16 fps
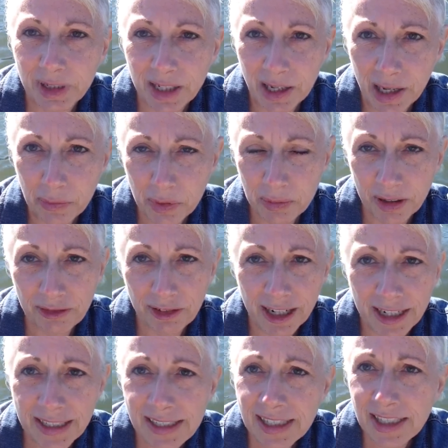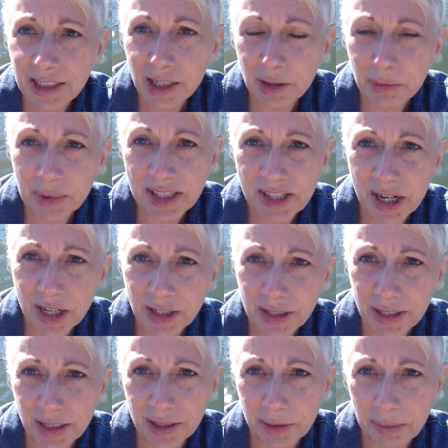Along with my friend, we
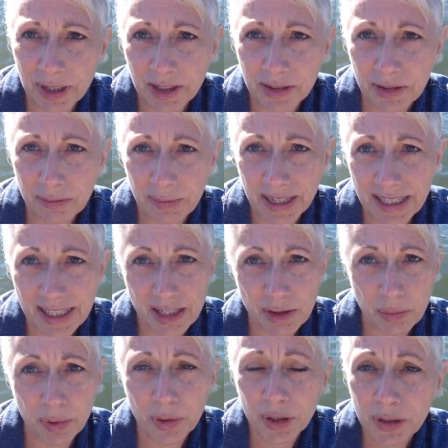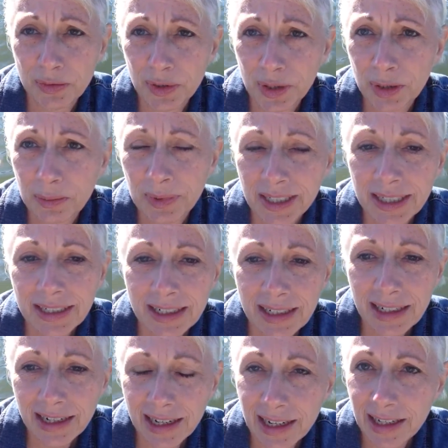started a peer med support group,
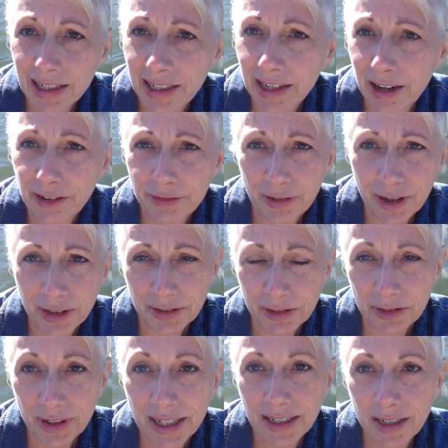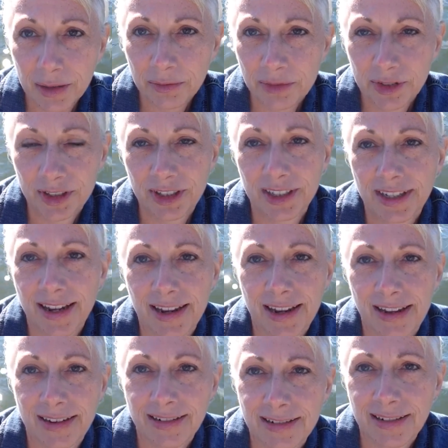and I find great comfort
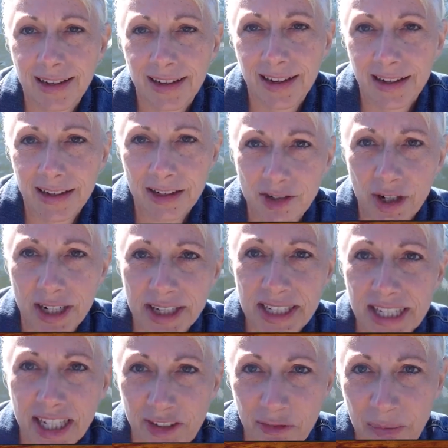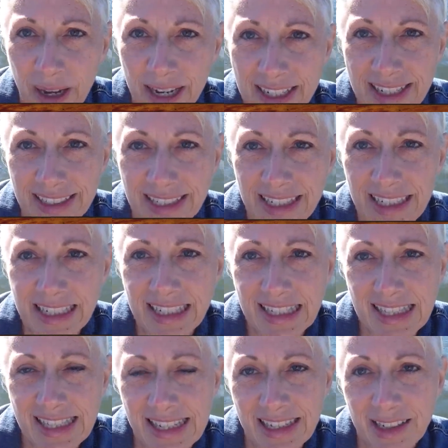in trying to give back to
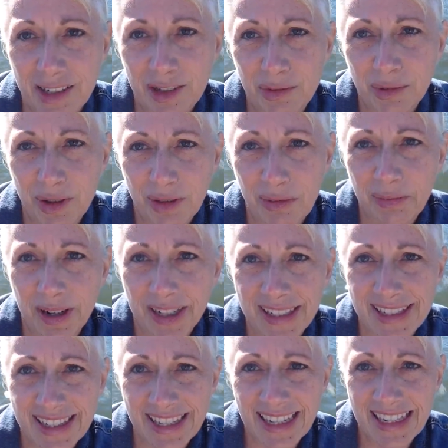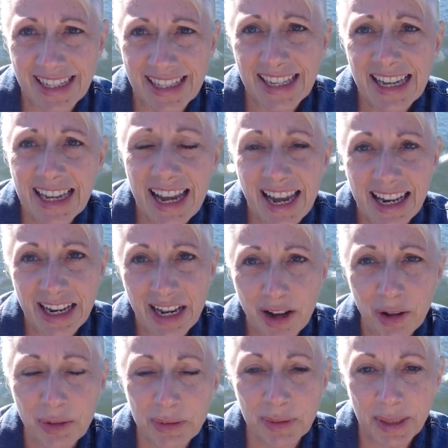ladies with my disease
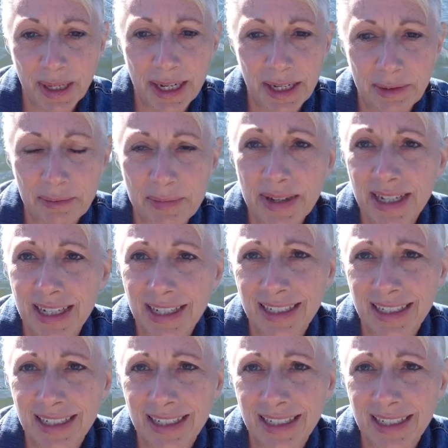and help them